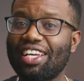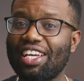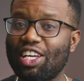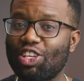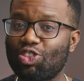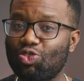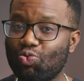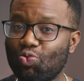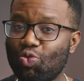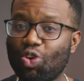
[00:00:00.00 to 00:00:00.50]

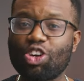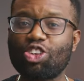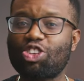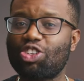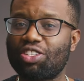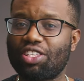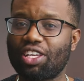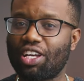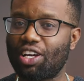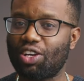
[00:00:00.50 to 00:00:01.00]
is one you
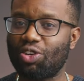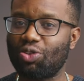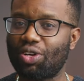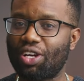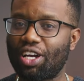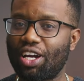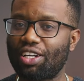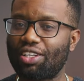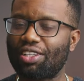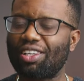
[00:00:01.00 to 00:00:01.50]
should take a
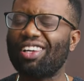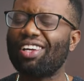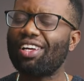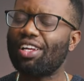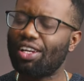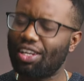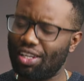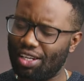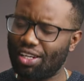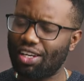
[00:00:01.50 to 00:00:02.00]
look at.
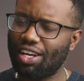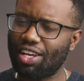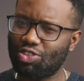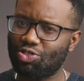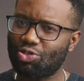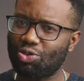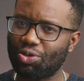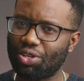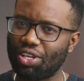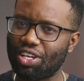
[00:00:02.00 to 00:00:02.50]

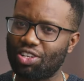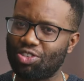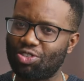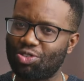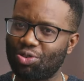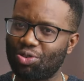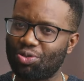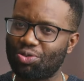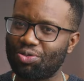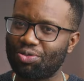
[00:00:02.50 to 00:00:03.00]
Let's roll the intro.